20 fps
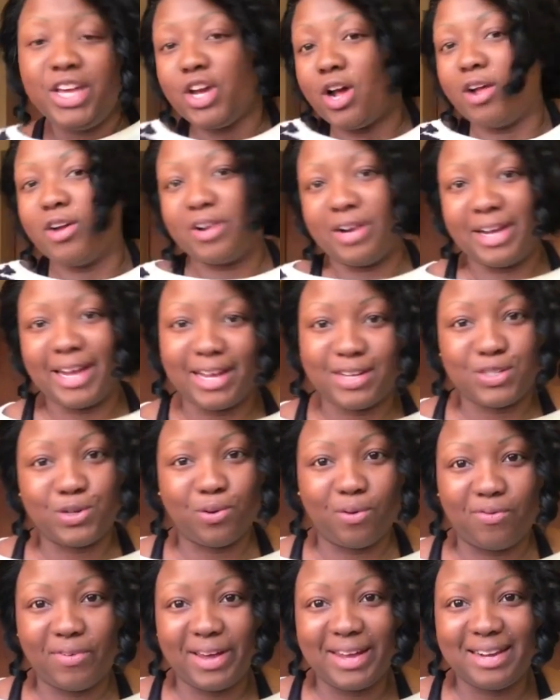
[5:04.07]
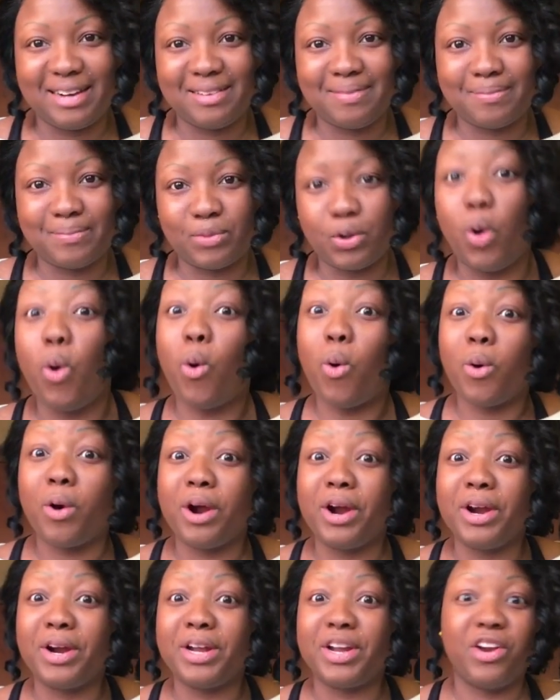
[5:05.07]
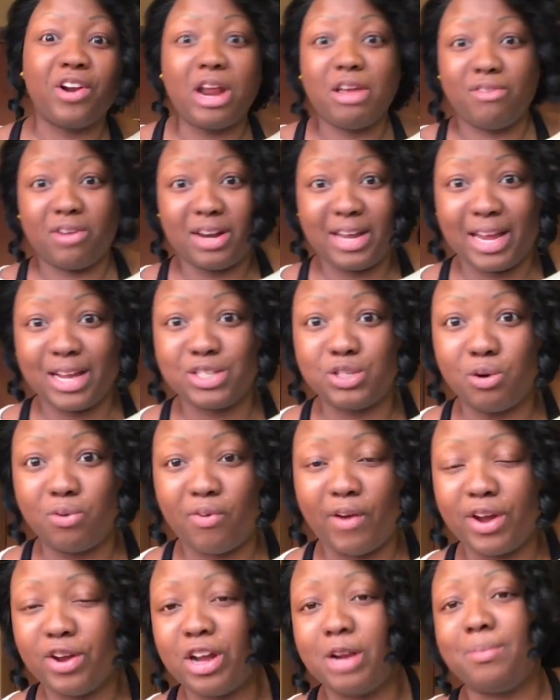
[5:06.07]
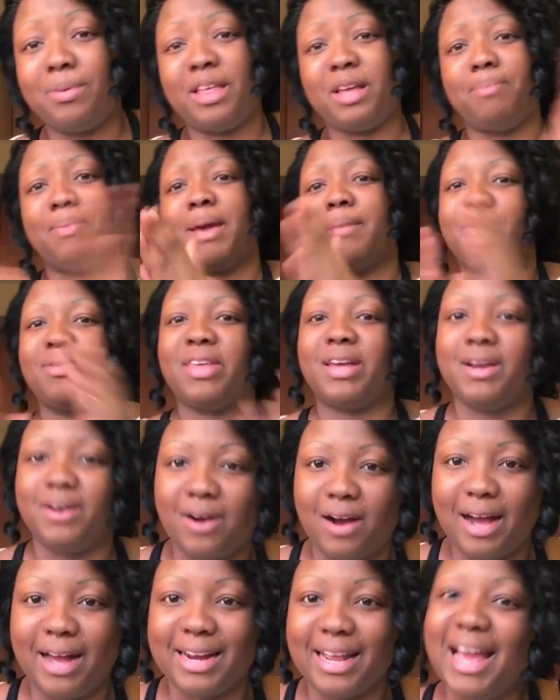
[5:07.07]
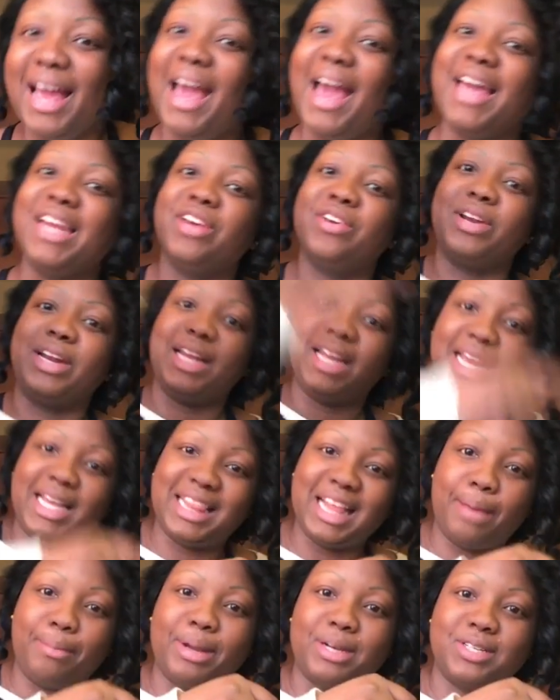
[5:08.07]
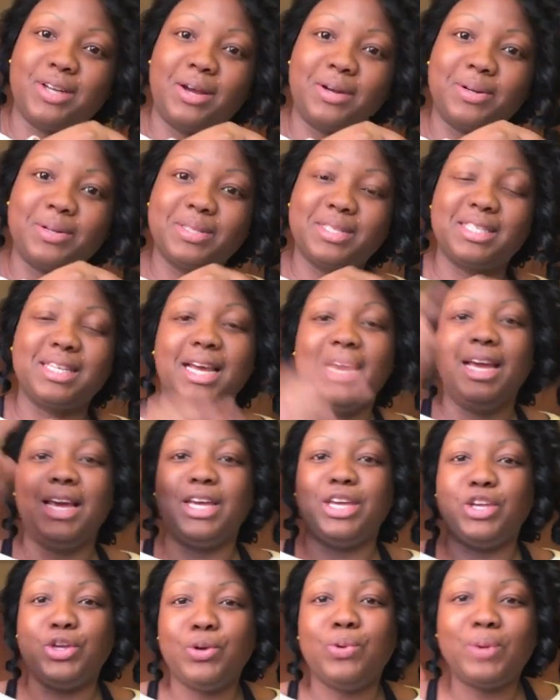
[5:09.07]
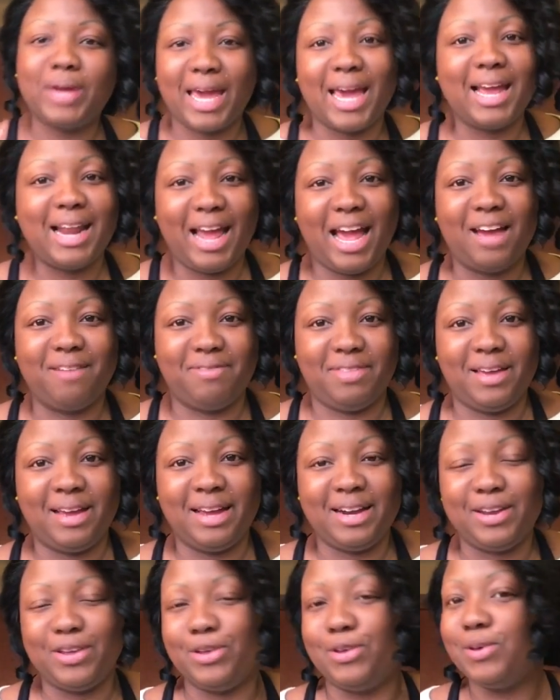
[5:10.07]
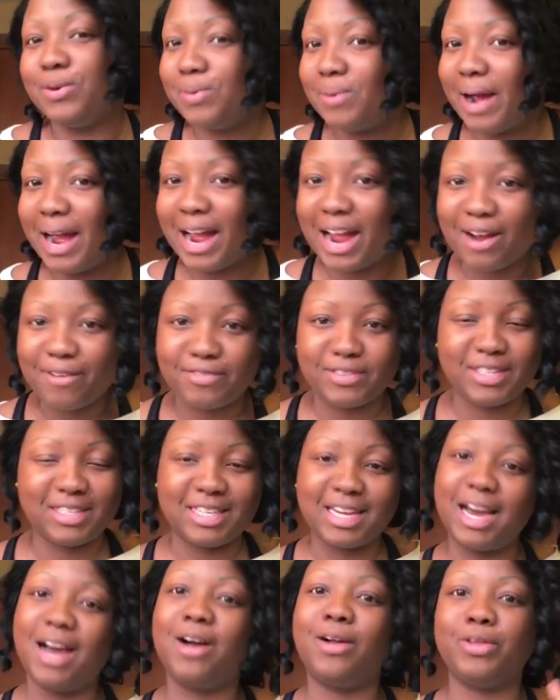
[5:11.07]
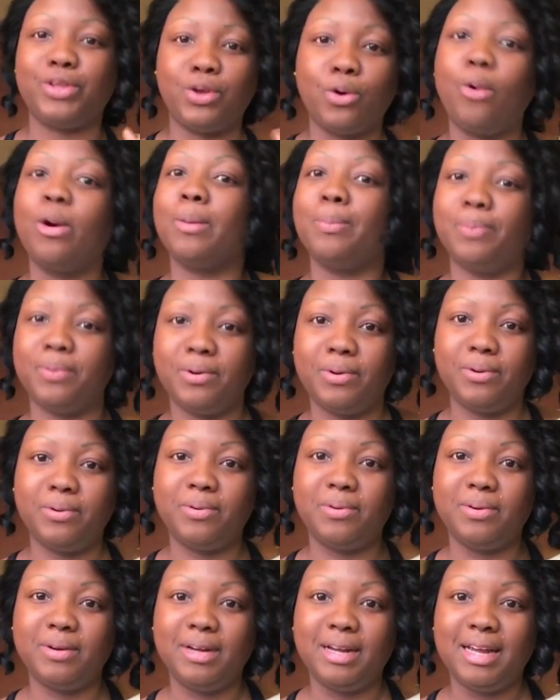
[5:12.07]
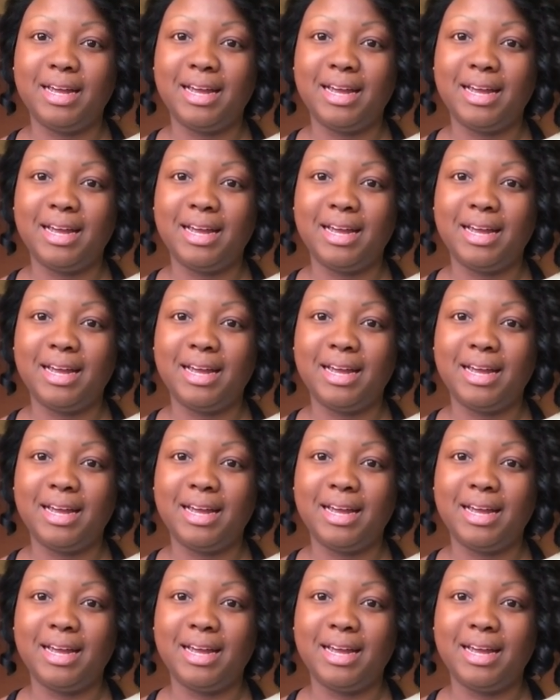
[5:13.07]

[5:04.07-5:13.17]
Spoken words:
Y'all are going to get into a fight. Or you're not even going to get into a fight. You're going to be like, baby, thank God. And you're going to eat that McDonald's. You can't have that. You have to tell your boo